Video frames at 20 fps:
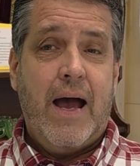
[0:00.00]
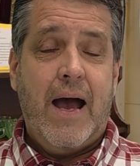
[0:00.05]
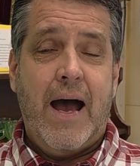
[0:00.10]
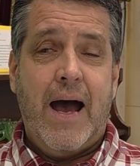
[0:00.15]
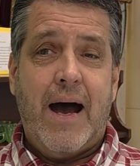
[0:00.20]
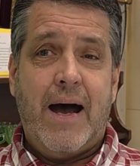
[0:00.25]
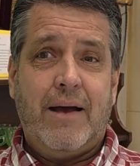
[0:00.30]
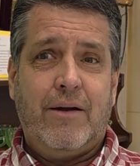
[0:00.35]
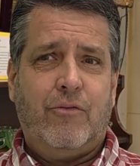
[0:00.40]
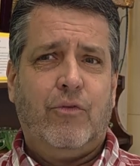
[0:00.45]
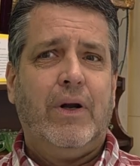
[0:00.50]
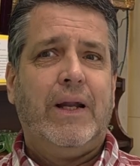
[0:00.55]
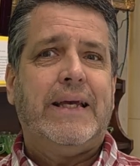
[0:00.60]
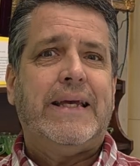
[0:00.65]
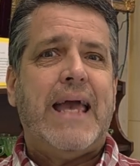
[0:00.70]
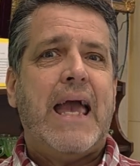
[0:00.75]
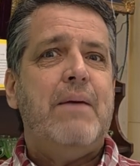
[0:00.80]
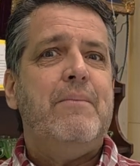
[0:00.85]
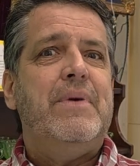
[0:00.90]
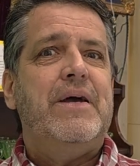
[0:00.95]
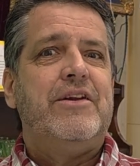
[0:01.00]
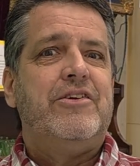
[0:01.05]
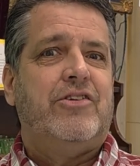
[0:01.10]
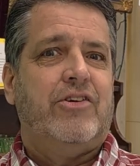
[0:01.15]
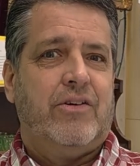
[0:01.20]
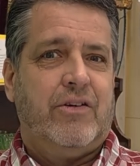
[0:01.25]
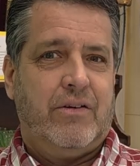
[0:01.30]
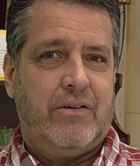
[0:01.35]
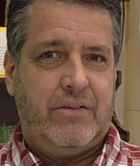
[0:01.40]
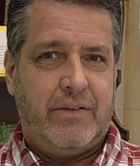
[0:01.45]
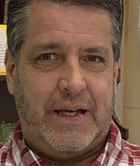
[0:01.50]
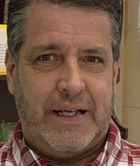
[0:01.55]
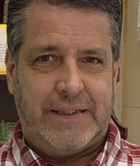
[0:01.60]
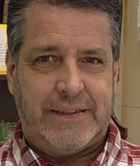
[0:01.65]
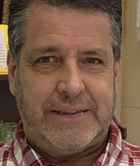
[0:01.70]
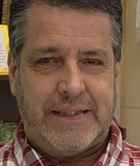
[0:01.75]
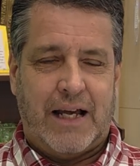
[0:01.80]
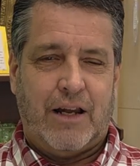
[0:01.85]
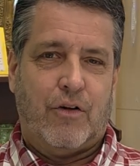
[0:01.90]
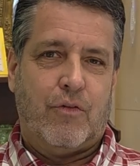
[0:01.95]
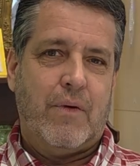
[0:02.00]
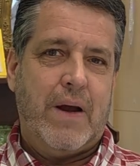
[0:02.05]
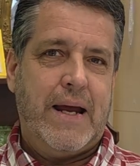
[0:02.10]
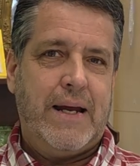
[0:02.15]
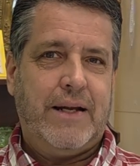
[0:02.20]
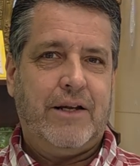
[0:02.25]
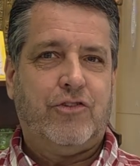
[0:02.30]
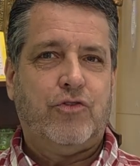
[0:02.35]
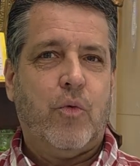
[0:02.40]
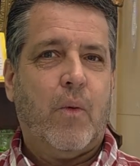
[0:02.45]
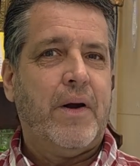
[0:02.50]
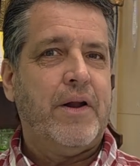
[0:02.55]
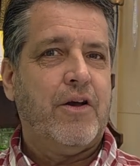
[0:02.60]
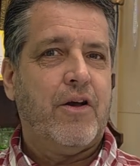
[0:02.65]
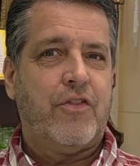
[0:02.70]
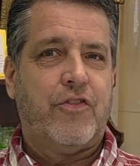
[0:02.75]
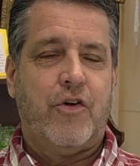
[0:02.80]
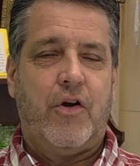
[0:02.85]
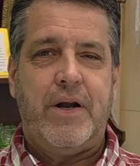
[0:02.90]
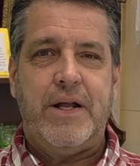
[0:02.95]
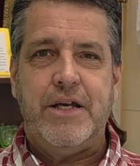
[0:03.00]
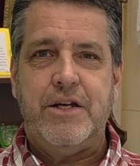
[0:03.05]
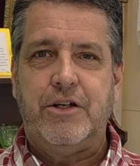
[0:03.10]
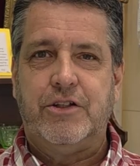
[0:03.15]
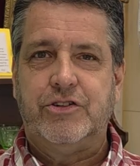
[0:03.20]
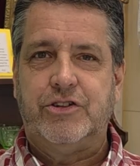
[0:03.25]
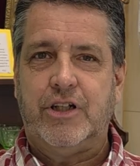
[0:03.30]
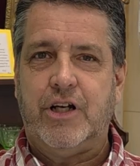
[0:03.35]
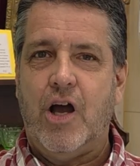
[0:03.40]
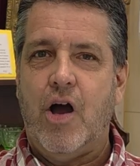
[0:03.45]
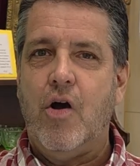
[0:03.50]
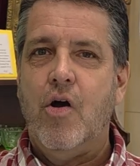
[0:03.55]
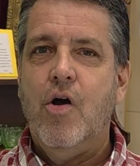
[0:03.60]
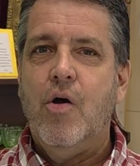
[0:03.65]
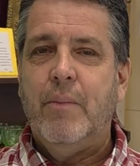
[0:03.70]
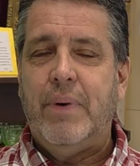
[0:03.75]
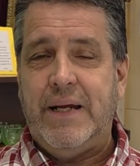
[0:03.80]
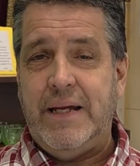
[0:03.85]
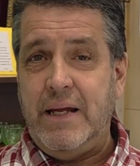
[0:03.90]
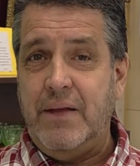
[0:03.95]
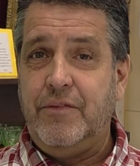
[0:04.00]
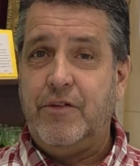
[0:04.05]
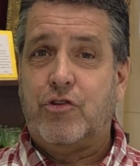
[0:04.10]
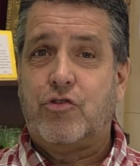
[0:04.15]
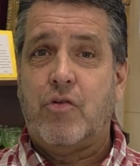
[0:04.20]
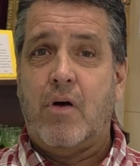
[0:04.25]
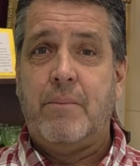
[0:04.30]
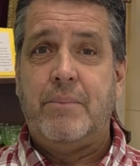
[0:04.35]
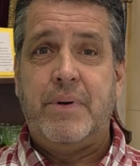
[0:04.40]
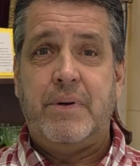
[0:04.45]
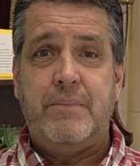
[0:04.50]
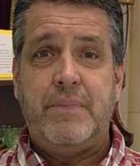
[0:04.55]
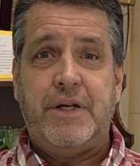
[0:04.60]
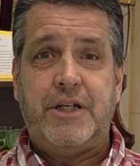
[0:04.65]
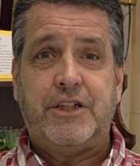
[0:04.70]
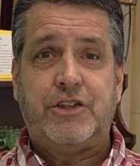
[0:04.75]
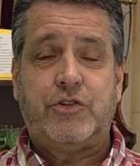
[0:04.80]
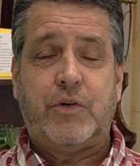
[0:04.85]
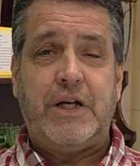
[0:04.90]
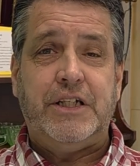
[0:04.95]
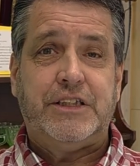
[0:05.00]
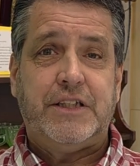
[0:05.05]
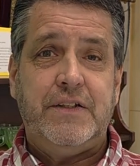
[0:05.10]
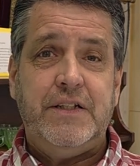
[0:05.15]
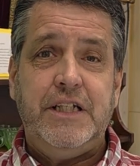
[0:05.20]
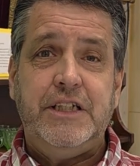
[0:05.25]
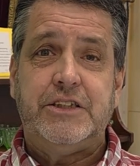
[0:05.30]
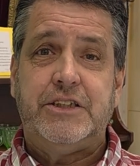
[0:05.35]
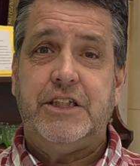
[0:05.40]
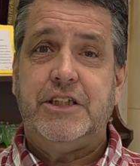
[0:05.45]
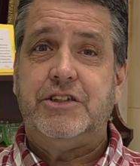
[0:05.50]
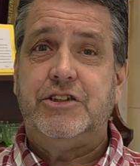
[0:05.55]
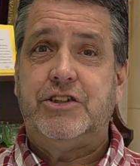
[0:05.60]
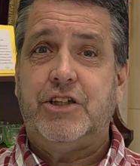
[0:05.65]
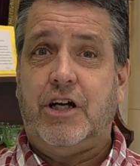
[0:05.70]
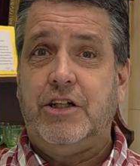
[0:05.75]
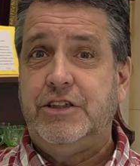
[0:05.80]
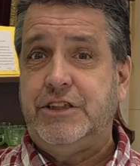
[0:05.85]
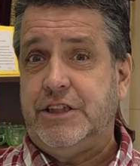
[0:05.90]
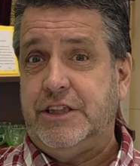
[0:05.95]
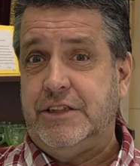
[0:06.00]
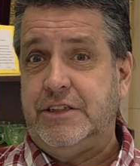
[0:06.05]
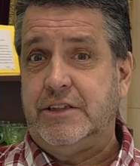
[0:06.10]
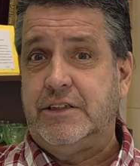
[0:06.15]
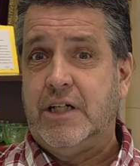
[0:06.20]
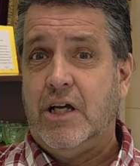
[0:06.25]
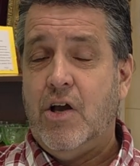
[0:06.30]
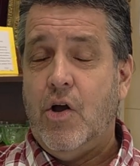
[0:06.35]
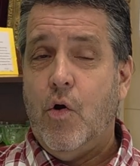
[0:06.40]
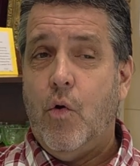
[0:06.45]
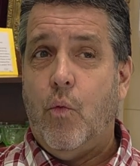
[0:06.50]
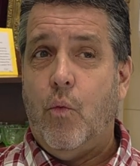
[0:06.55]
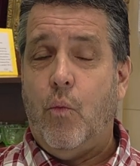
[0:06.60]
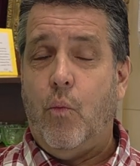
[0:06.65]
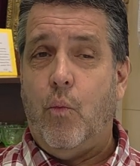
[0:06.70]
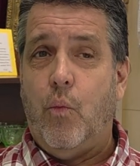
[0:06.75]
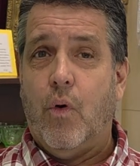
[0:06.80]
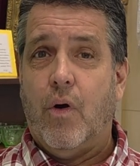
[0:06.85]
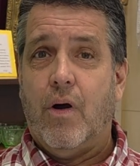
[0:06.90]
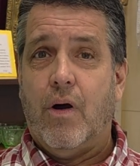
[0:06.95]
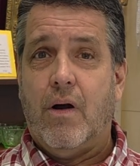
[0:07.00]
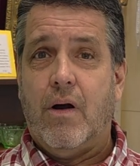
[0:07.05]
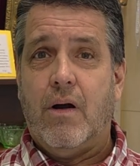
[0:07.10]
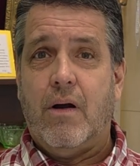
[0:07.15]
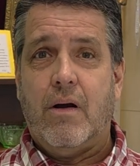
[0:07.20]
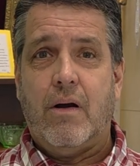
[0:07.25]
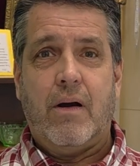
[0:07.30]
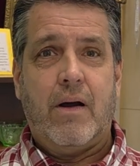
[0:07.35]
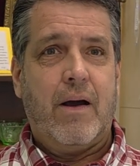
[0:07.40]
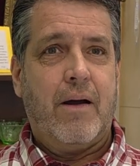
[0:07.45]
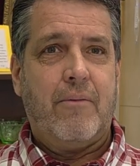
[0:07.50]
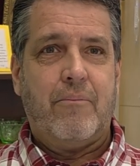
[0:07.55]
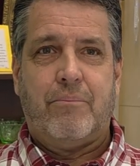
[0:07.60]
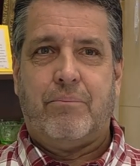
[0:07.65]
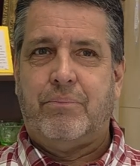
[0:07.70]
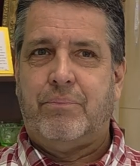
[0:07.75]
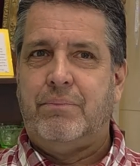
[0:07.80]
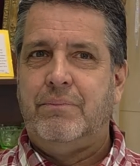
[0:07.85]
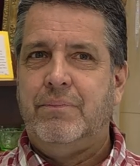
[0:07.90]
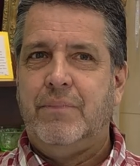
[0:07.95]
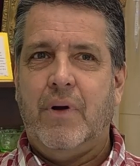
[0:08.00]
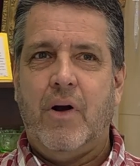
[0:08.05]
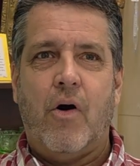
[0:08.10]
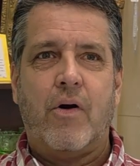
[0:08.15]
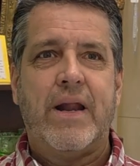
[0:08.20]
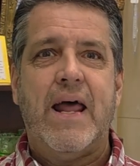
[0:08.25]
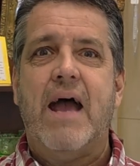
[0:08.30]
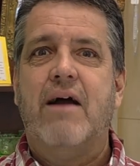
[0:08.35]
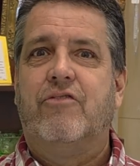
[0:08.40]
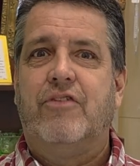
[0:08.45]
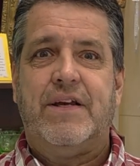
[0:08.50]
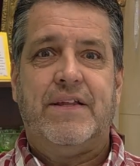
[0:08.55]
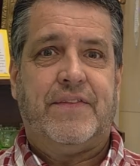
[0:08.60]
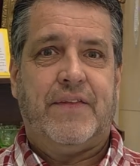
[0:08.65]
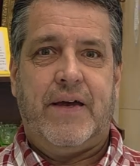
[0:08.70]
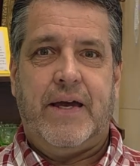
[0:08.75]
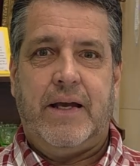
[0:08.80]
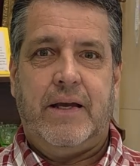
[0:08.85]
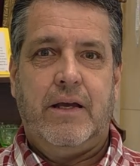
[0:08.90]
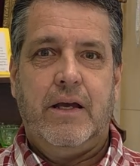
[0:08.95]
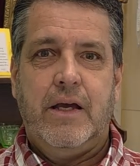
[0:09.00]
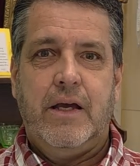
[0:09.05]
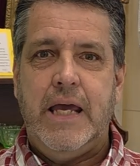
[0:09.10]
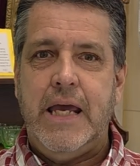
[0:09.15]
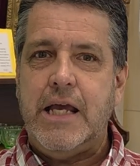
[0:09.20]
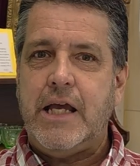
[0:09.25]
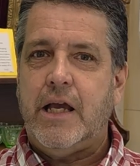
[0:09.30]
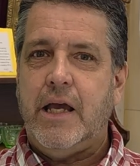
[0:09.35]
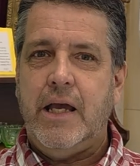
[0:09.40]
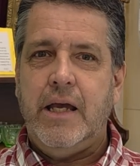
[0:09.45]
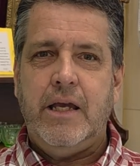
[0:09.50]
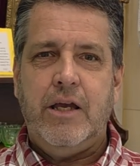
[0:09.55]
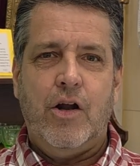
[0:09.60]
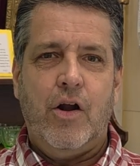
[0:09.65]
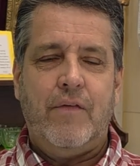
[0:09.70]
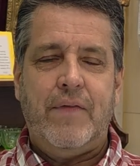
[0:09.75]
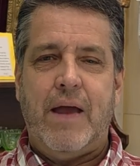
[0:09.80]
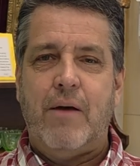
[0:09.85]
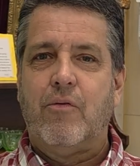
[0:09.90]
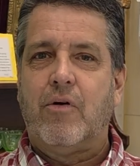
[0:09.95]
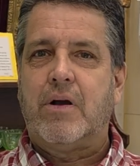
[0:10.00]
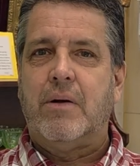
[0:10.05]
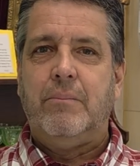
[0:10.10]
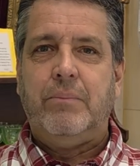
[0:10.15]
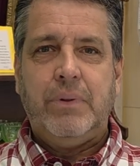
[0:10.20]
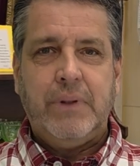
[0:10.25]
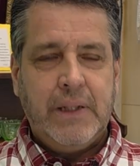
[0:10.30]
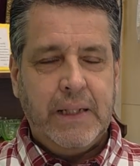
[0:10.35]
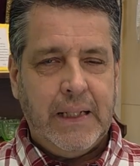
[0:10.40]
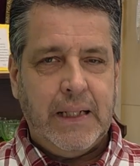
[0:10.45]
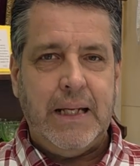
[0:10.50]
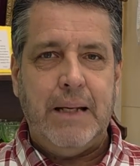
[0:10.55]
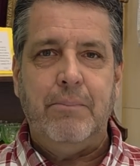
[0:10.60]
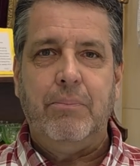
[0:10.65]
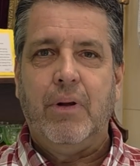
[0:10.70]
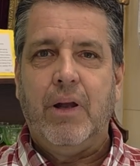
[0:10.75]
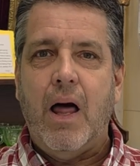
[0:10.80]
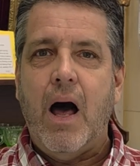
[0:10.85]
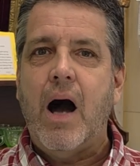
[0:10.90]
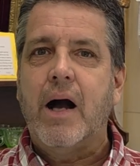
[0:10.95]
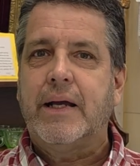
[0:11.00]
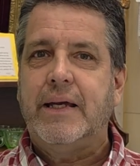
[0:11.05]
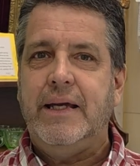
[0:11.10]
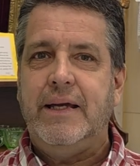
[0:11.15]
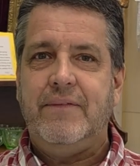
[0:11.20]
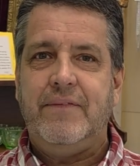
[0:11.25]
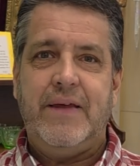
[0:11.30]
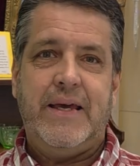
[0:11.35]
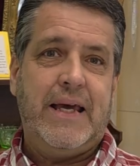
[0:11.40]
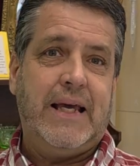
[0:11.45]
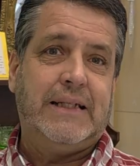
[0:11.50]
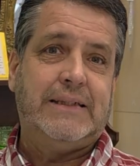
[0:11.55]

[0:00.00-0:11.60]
It really came into accelerated 20 or 30 years ago. But in the Trump administration, these injunctions were on everything. They were completely blocking the